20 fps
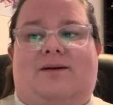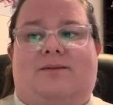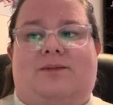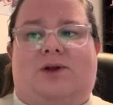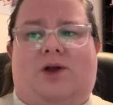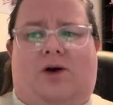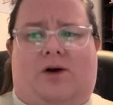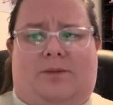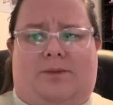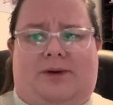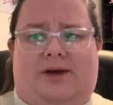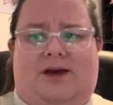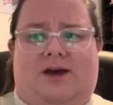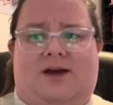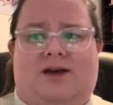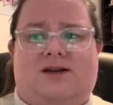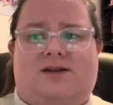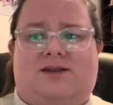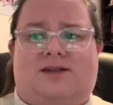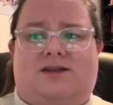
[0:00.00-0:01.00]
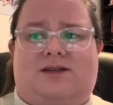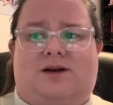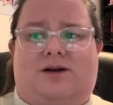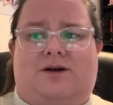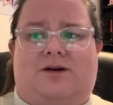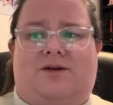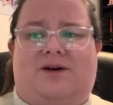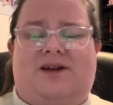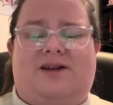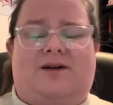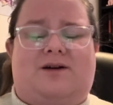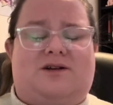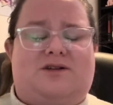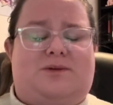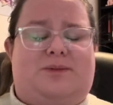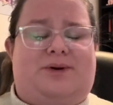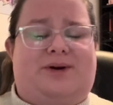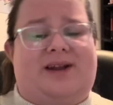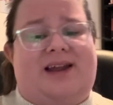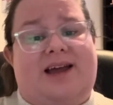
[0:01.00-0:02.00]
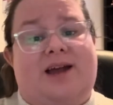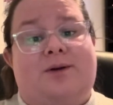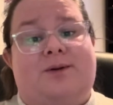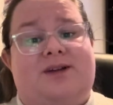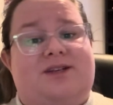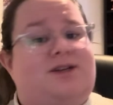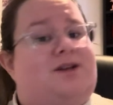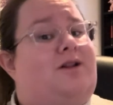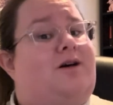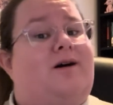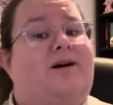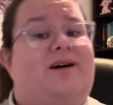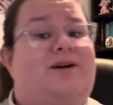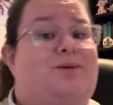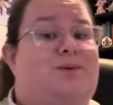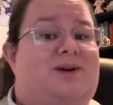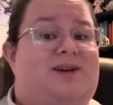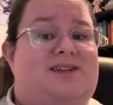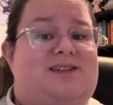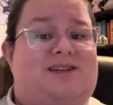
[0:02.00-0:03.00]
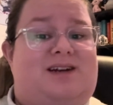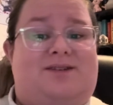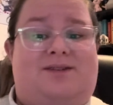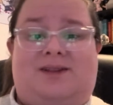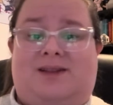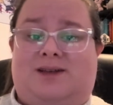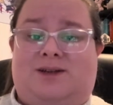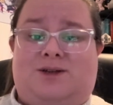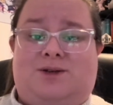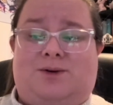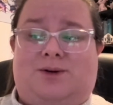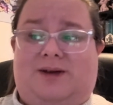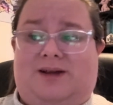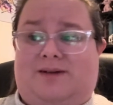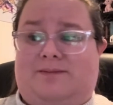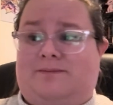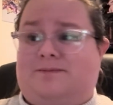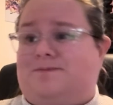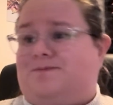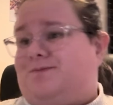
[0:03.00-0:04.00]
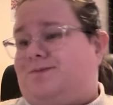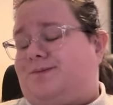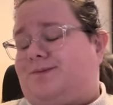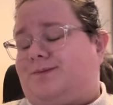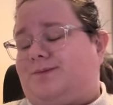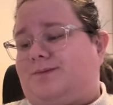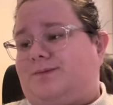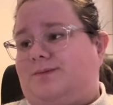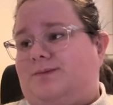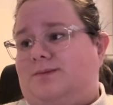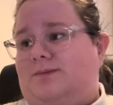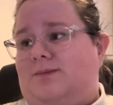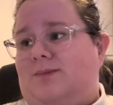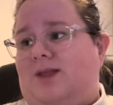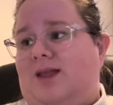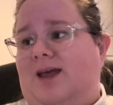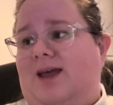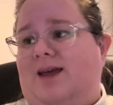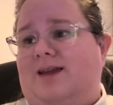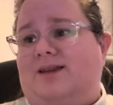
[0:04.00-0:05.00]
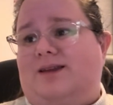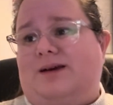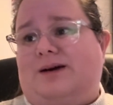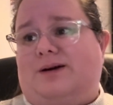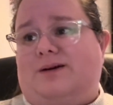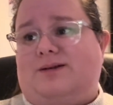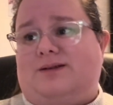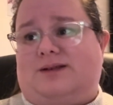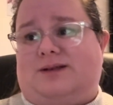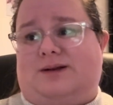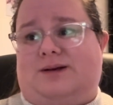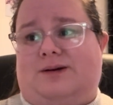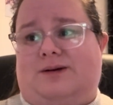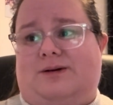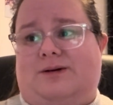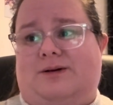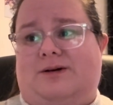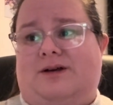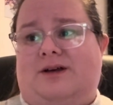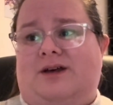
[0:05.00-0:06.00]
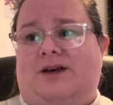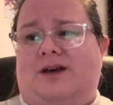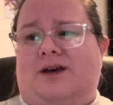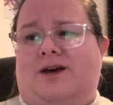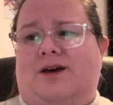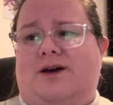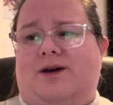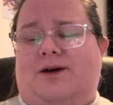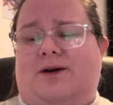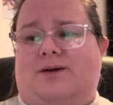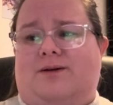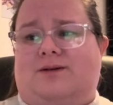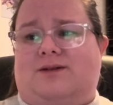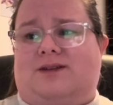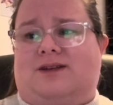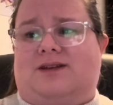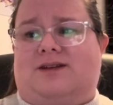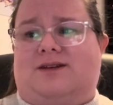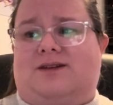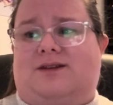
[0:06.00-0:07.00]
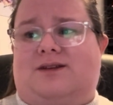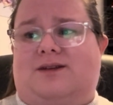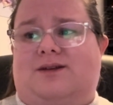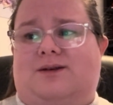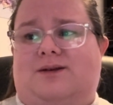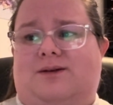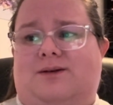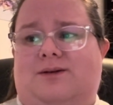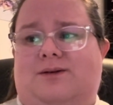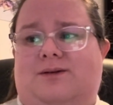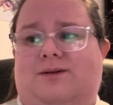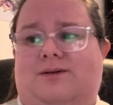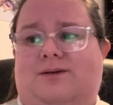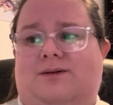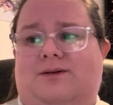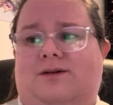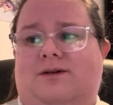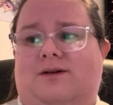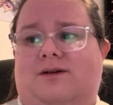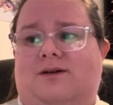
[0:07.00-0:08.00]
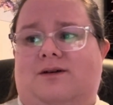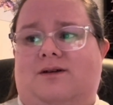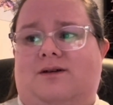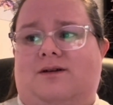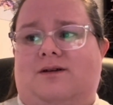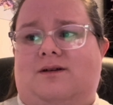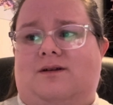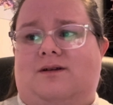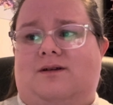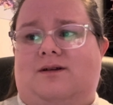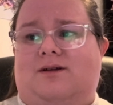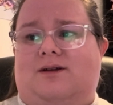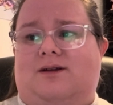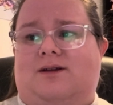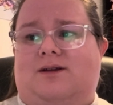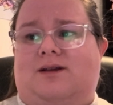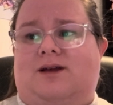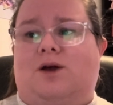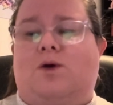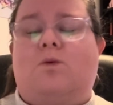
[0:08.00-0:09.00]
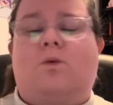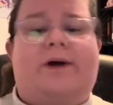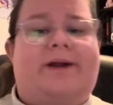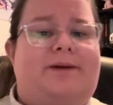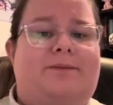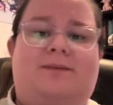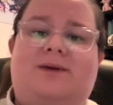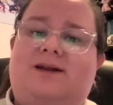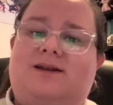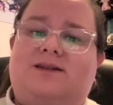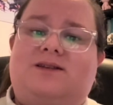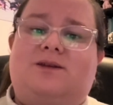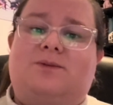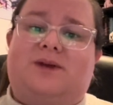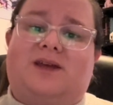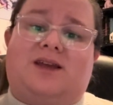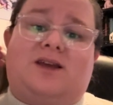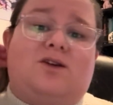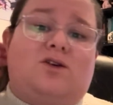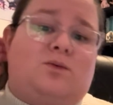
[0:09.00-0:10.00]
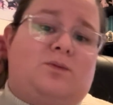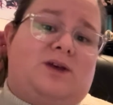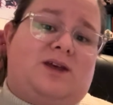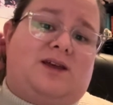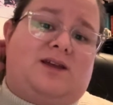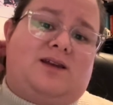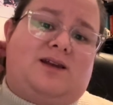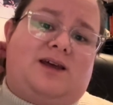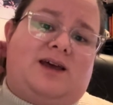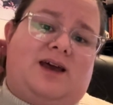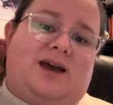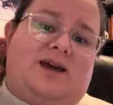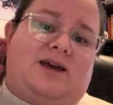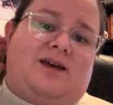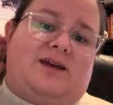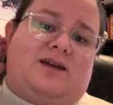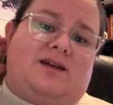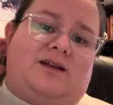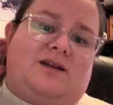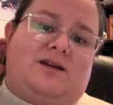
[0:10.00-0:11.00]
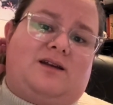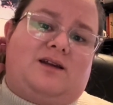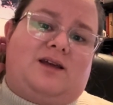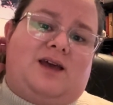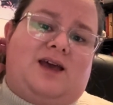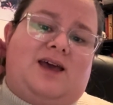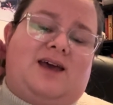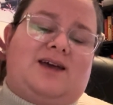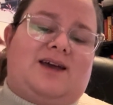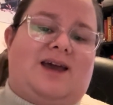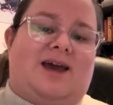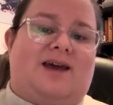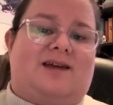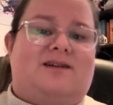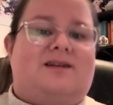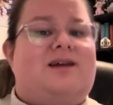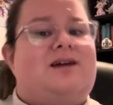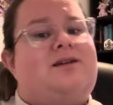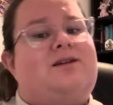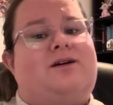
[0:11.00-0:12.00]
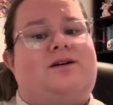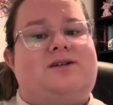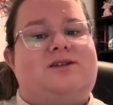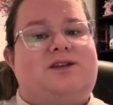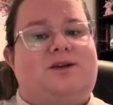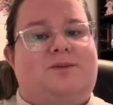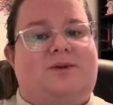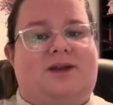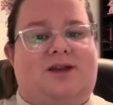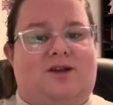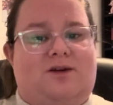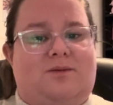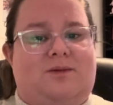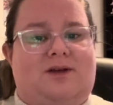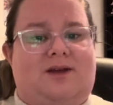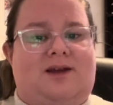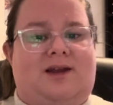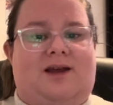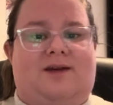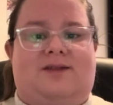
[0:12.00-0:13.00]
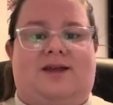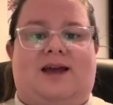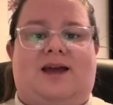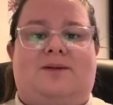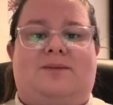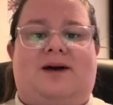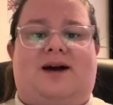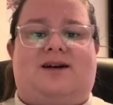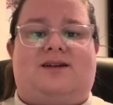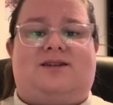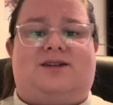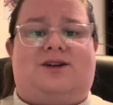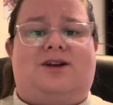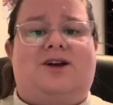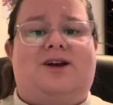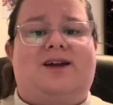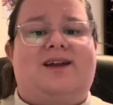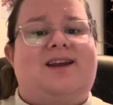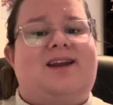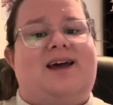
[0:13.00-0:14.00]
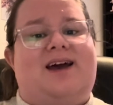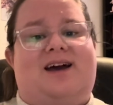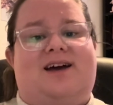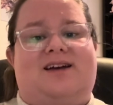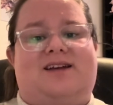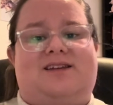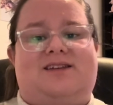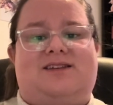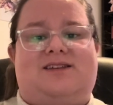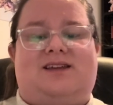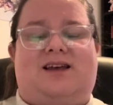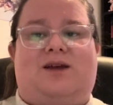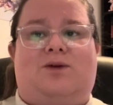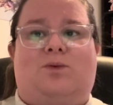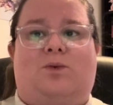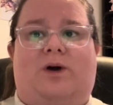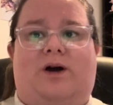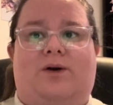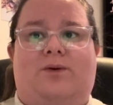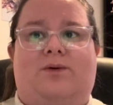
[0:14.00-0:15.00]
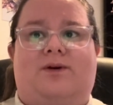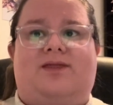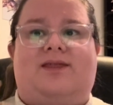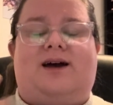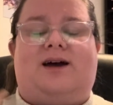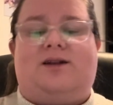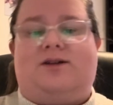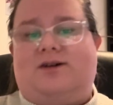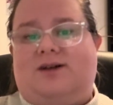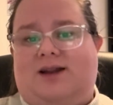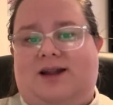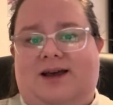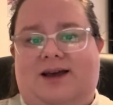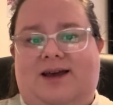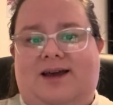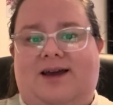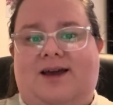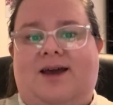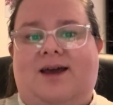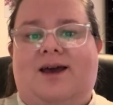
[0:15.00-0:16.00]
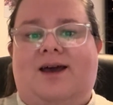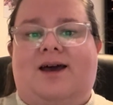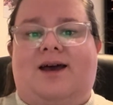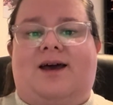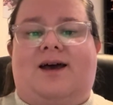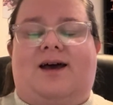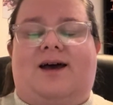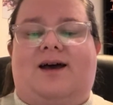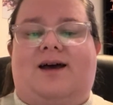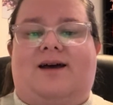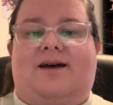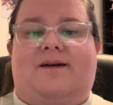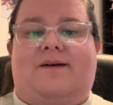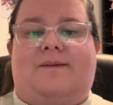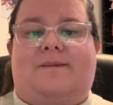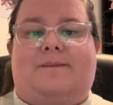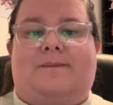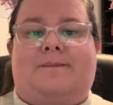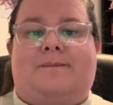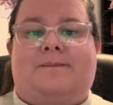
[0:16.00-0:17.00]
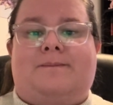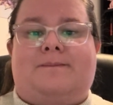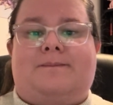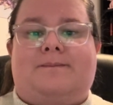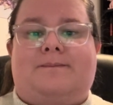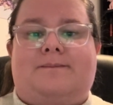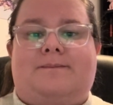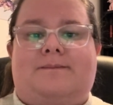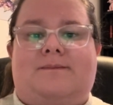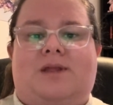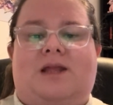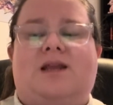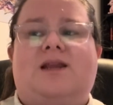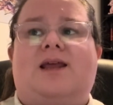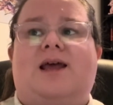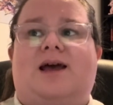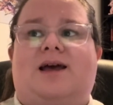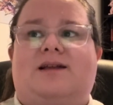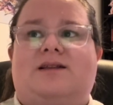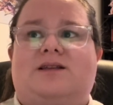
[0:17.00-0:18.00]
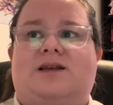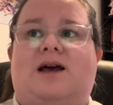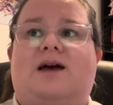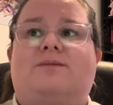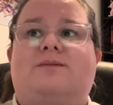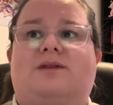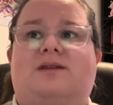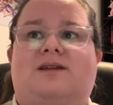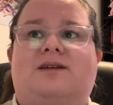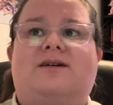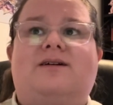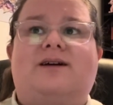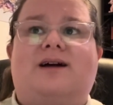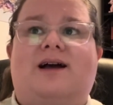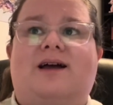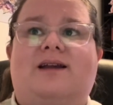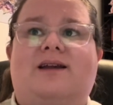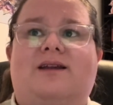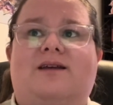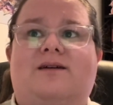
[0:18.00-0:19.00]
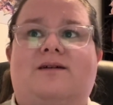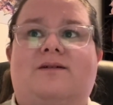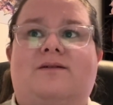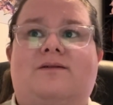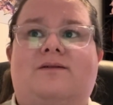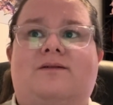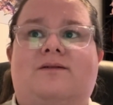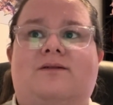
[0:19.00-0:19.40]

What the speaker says: topics. So it talks about language a lot, which I really enjoyed. And it also goes into like what it means to be human, and can technology be human if they can pass the Turing tests, and what would that look like. And yeah, I'm still kind of